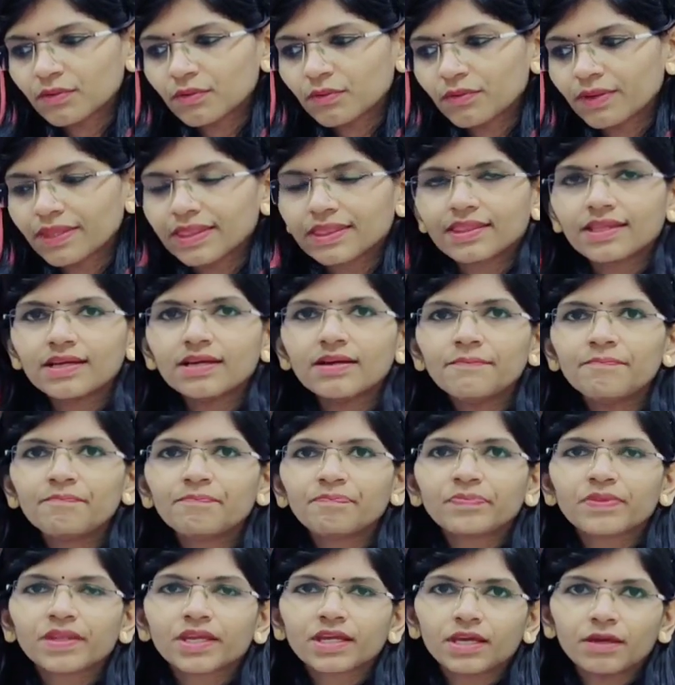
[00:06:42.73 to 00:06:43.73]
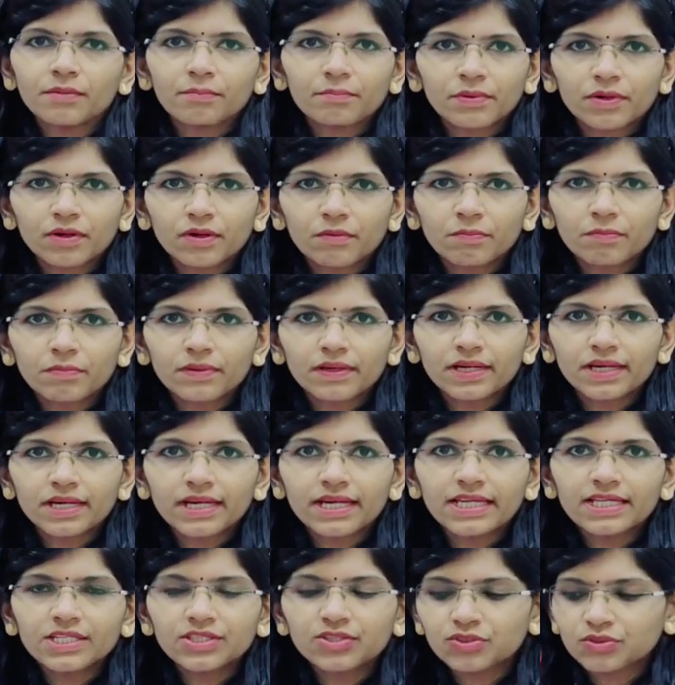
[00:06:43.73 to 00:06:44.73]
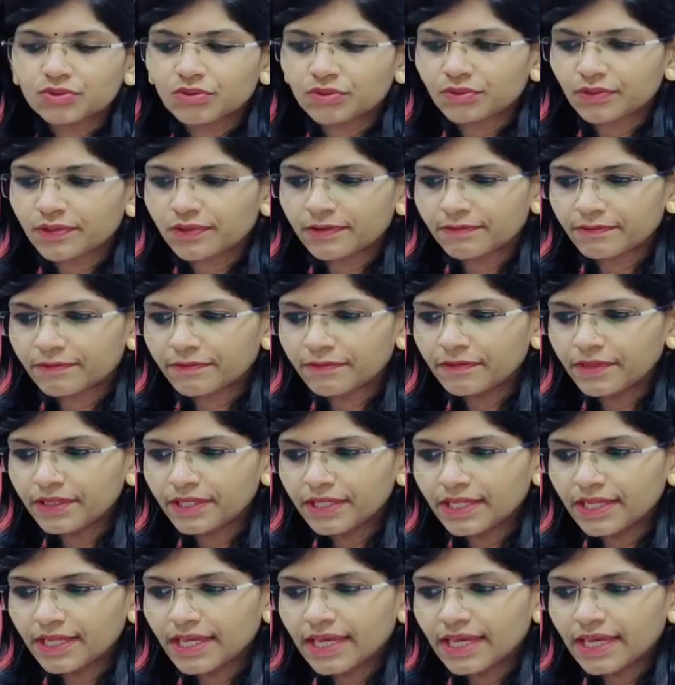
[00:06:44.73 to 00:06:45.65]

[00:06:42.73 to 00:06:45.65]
with the improperly chewed food,